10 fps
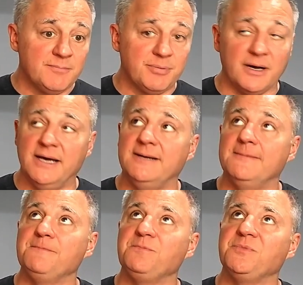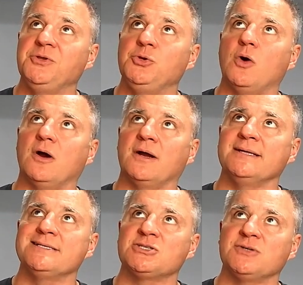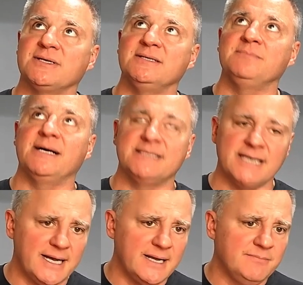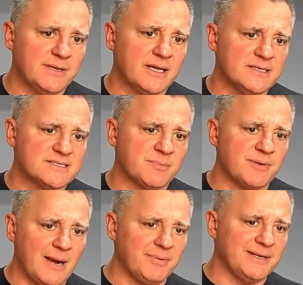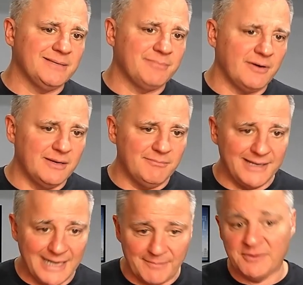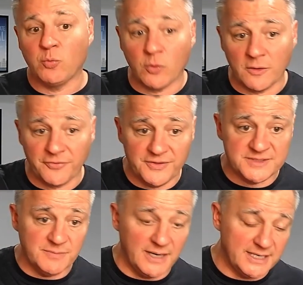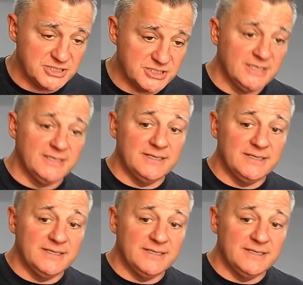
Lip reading: But you are constricted by time because the property you bought might not be worth as much